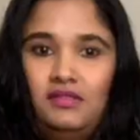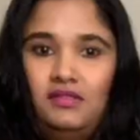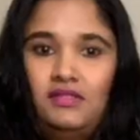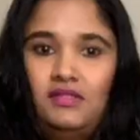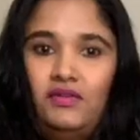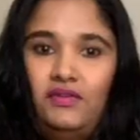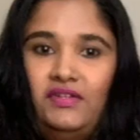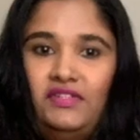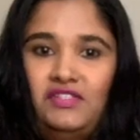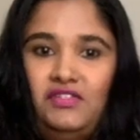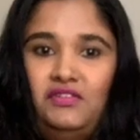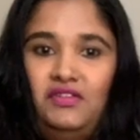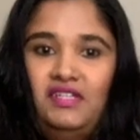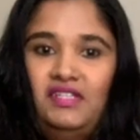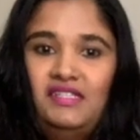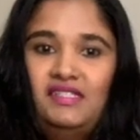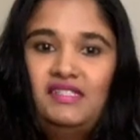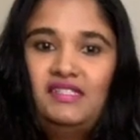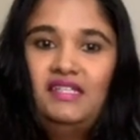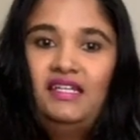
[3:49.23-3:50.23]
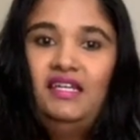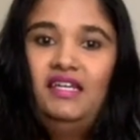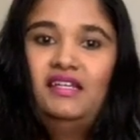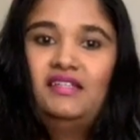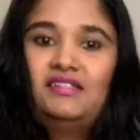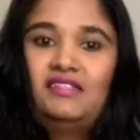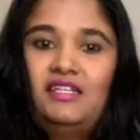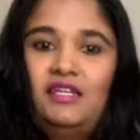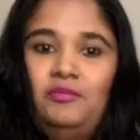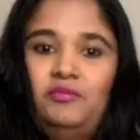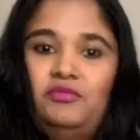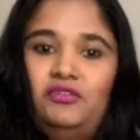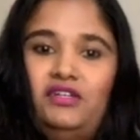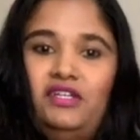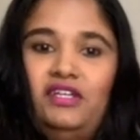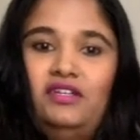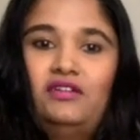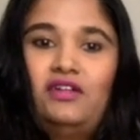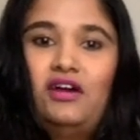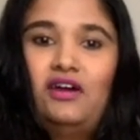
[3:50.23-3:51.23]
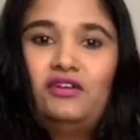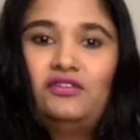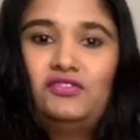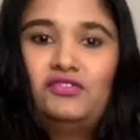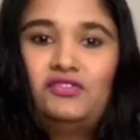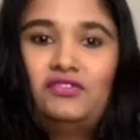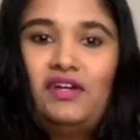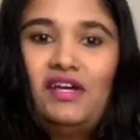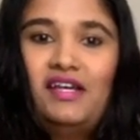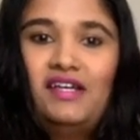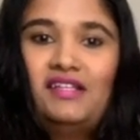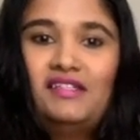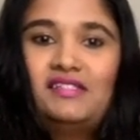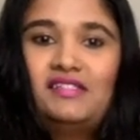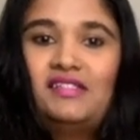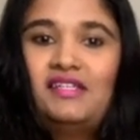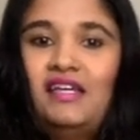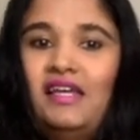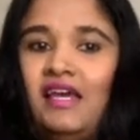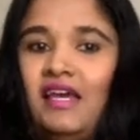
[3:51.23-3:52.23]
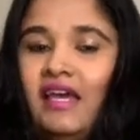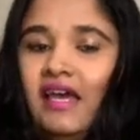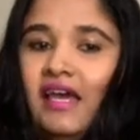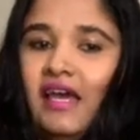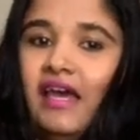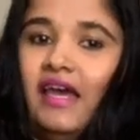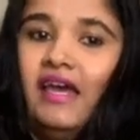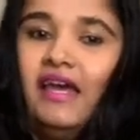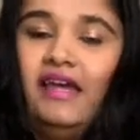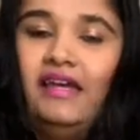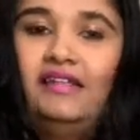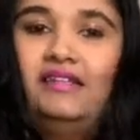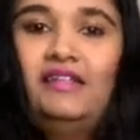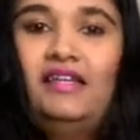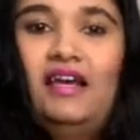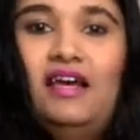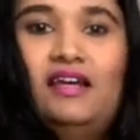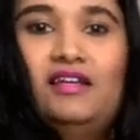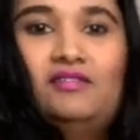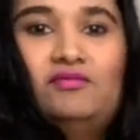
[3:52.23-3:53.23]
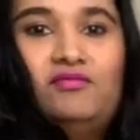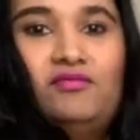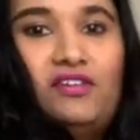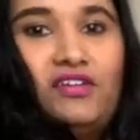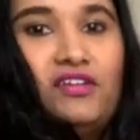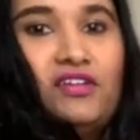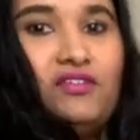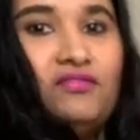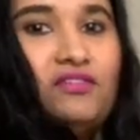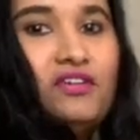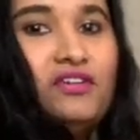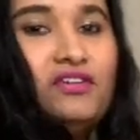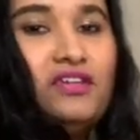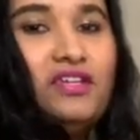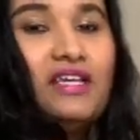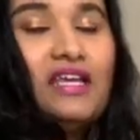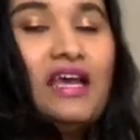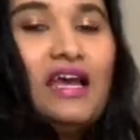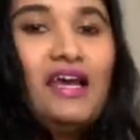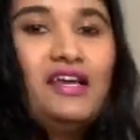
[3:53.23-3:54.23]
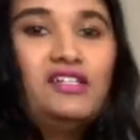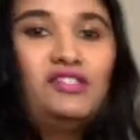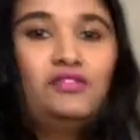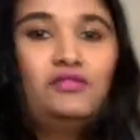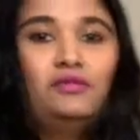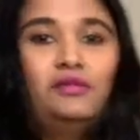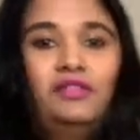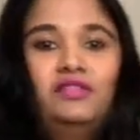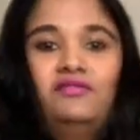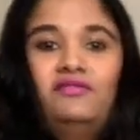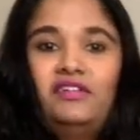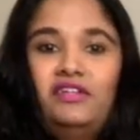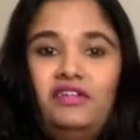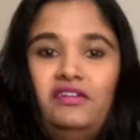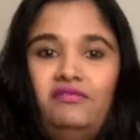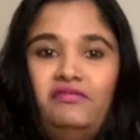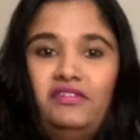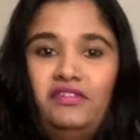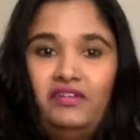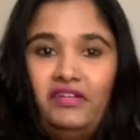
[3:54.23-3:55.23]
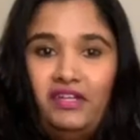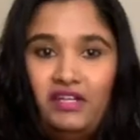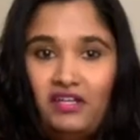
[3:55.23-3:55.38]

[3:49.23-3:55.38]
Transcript: So as you can see, it's a pretty long dress. And yeah, very casual, very